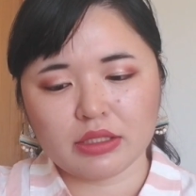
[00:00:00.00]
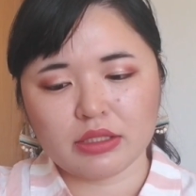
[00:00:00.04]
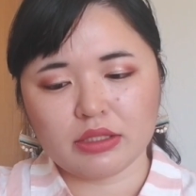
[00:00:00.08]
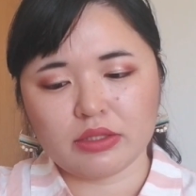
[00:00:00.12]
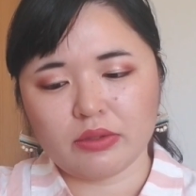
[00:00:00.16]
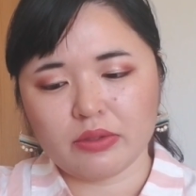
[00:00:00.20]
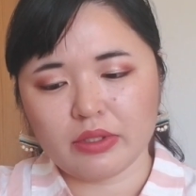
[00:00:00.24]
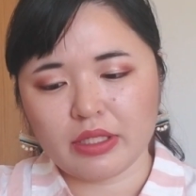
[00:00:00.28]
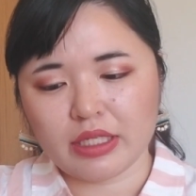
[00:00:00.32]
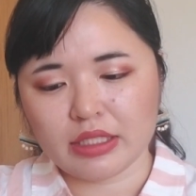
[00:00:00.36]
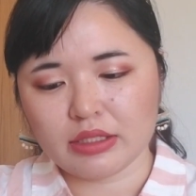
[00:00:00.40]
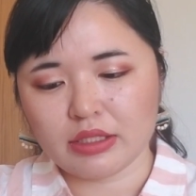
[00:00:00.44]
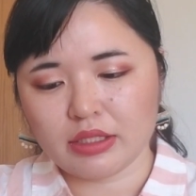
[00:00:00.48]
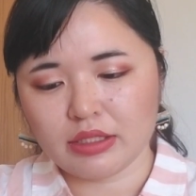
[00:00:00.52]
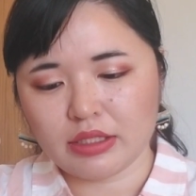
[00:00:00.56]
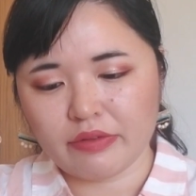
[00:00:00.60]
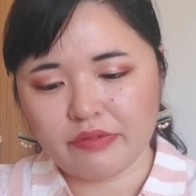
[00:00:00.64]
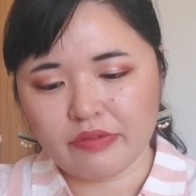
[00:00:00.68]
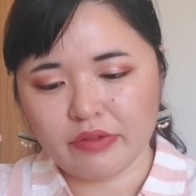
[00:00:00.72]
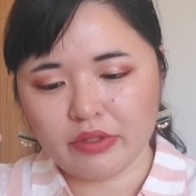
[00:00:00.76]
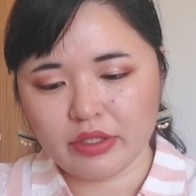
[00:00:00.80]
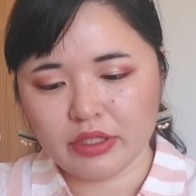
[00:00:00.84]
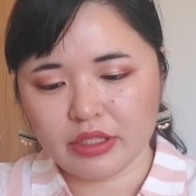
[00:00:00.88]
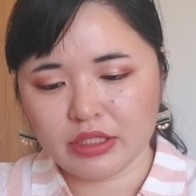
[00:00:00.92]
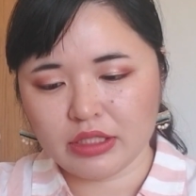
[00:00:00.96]
So yes, I
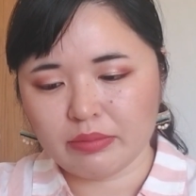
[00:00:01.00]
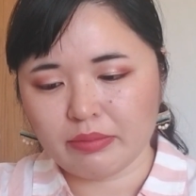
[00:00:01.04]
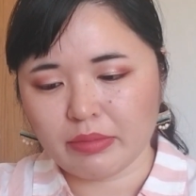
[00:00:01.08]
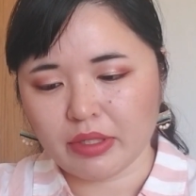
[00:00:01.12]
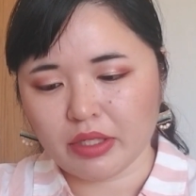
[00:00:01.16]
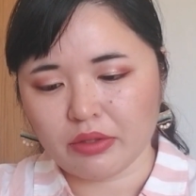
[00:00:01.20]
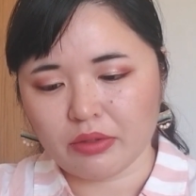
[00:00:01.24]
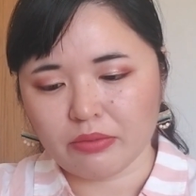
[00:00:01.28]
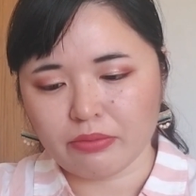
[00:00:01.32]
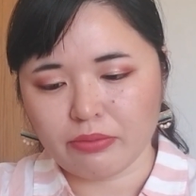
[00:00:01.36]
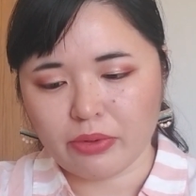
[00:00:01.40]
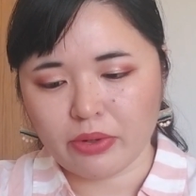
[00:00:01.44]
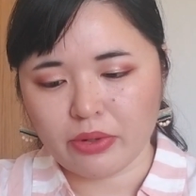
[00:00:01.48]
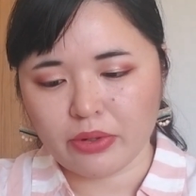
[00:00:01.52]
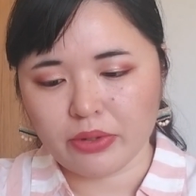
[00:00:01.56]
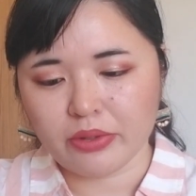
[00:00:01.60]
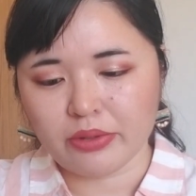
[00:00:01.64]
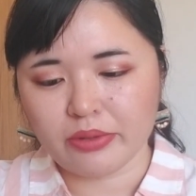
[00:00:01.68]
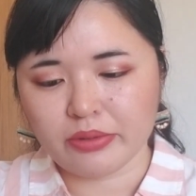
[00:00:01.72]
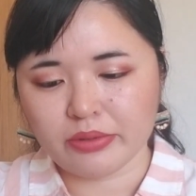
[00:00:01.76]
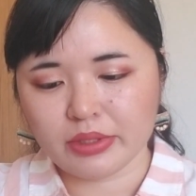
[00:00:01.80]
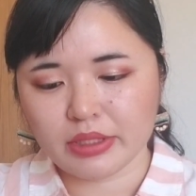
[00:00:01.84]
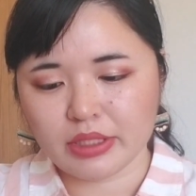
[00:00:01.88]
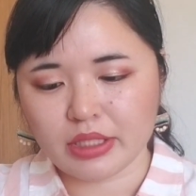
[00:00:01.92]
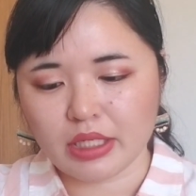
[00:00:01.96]
definitely smell the
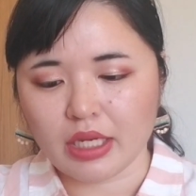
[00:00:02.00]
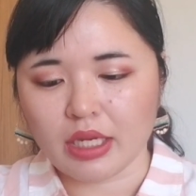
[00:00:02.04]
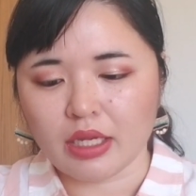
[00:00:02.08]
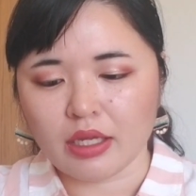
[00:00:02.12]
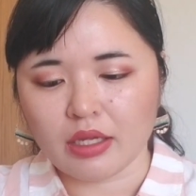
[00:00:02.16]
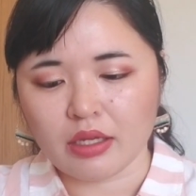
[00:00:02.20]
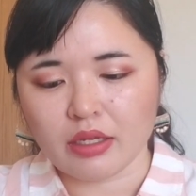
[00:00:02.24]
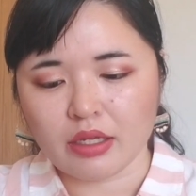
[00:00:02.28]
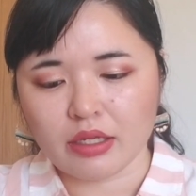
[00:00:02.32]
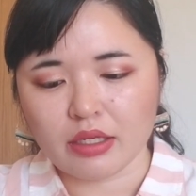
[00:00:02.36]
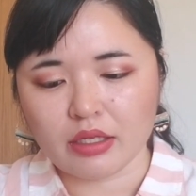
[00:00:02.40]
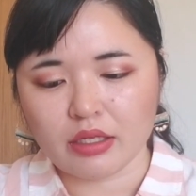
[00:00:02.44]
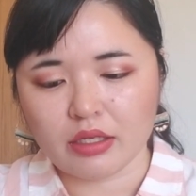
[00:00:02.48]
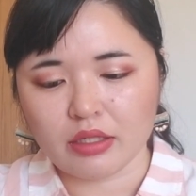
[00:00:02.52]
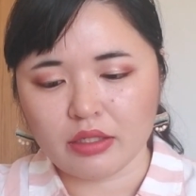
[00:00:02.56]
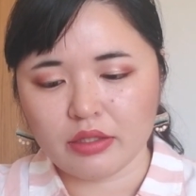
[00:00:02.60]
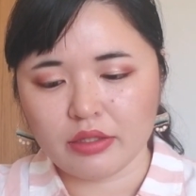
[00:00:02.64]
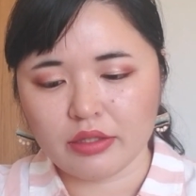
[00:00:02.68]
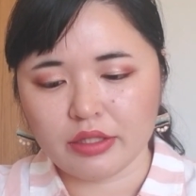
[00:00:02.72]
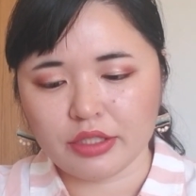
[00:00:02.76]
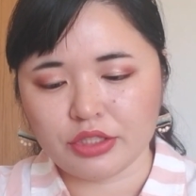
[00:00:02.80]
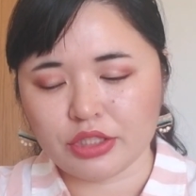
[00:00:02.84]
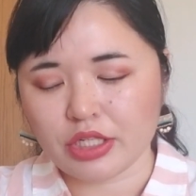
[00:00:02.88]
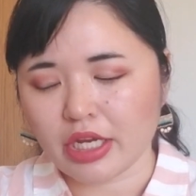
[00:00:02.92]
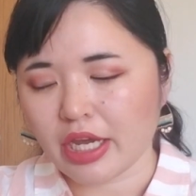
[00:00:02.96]
rose and
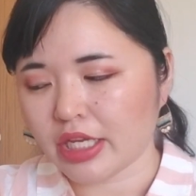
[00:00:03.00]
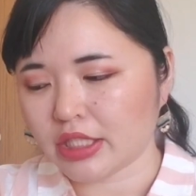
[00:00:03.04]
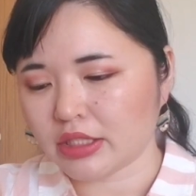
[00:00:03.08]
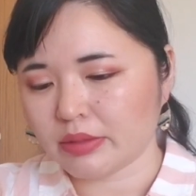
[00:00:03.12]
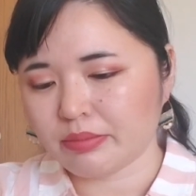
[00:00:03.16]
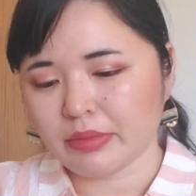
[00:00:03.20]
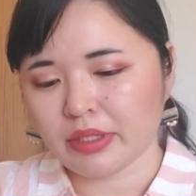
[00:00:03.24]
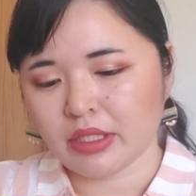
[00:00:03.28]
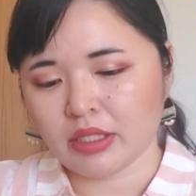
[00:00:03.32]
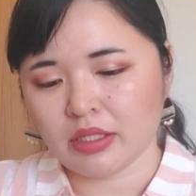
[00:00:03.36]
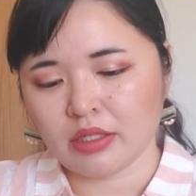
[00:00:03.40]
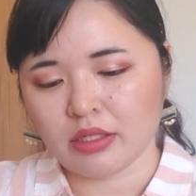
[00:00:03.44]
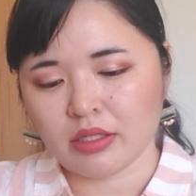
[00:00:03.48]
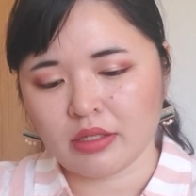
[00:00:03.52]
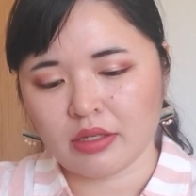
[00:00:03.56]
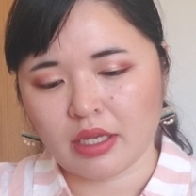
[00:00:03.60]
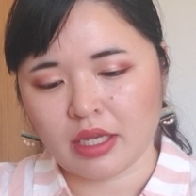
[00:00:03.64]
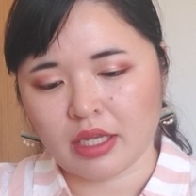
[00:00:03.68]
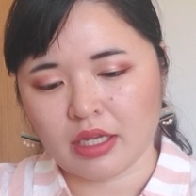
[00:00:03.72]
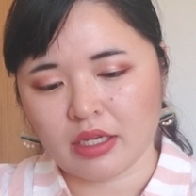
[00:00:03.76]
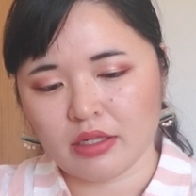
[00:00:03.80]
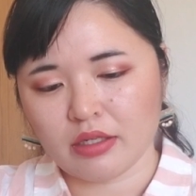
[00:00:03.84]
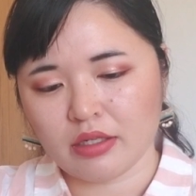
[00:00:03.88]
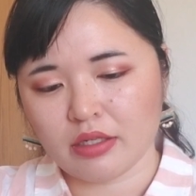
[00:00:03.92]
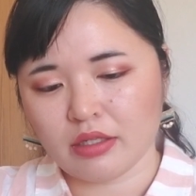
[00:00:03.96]
the jasmine
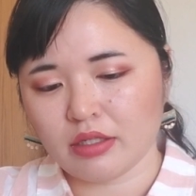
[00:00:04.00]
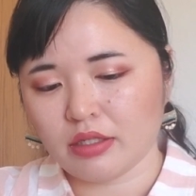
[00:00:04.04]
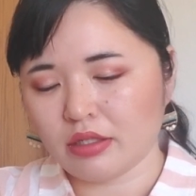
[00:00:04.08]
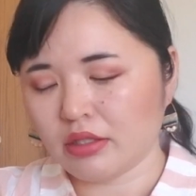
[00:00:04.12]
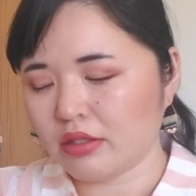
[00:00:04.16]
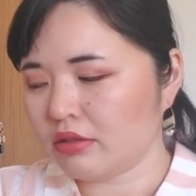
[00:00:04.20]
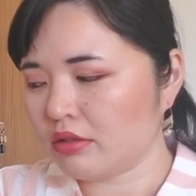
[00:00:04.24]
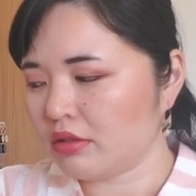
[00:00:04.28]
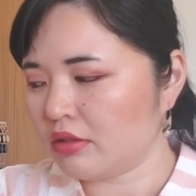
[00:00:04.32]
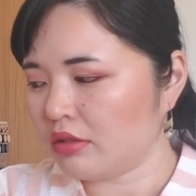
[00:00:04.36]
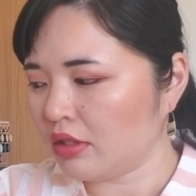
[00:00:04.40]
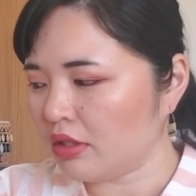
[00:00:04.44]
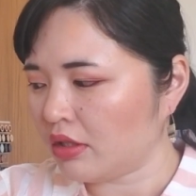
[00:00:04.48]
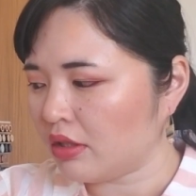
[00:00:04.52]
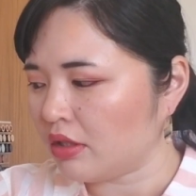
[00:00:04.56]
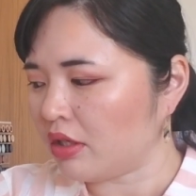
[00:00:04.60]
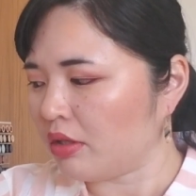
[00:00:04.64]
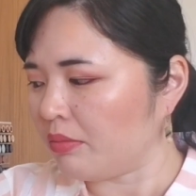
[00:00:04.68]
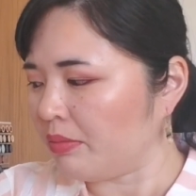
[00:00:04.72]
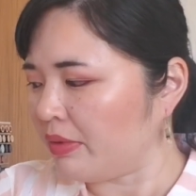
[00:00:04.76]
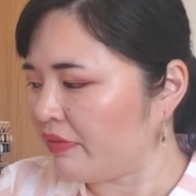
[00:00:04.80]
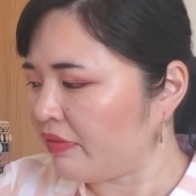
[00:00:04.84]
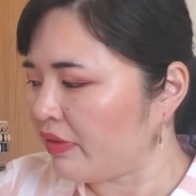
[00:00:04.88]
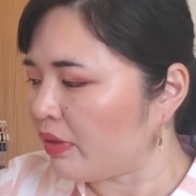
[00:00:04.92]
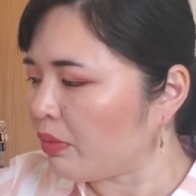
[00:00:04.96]
and a little
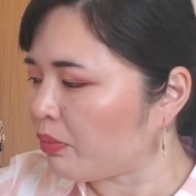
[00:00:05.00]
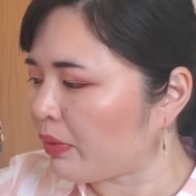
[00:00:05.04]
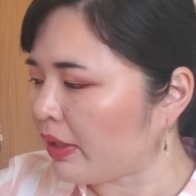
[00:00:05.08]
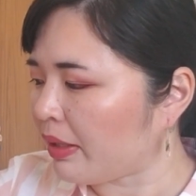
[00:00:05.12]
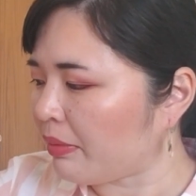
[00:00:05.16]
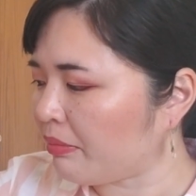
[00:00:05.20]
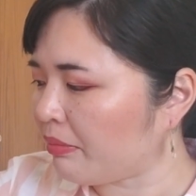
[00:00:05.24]
bit of the white